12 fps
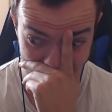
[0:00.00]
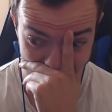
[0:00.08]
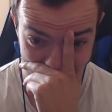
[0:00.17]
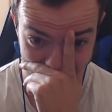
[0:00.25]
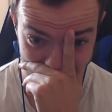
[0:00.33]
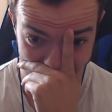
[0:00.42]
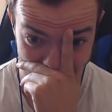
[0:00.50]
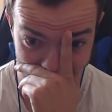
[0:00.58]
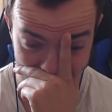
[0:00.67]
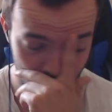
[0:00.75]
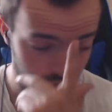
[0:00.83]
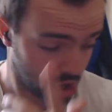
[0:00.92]
Forget I
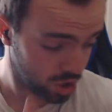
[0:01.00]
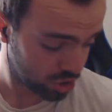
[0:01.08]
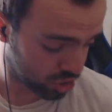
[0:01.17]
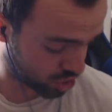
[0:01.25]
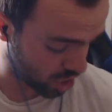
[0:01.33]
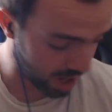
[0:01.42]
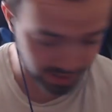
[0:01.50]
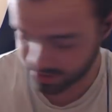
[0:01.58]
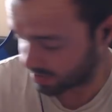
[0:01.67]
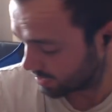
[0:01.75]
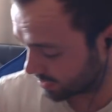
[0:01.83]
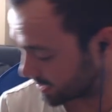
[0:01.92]
ever said anything. Shut
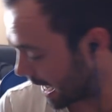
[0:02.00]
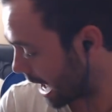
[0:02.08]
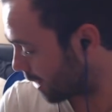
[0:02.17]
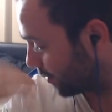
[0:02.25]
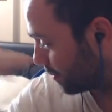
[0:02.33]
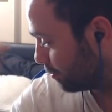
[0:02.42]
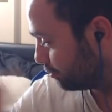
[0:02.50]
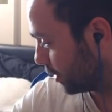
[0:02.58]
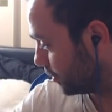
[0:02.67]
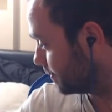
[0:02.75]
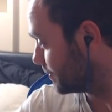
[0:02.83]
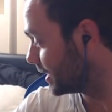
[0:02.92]
down.
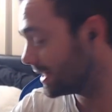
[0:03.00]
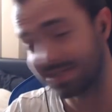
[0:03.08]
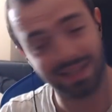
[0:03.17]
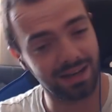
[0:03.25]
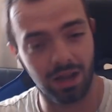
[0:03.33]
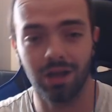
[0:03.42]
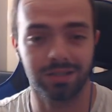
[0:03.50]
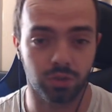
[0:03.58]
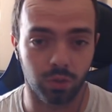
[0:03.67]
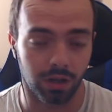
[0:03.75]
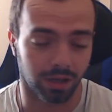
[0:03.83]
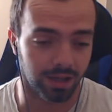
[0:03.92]
Boom. At least he didn't lie to
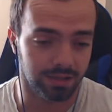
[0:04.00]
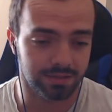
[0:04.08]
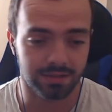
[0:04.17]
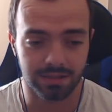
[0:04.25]
her, I guess.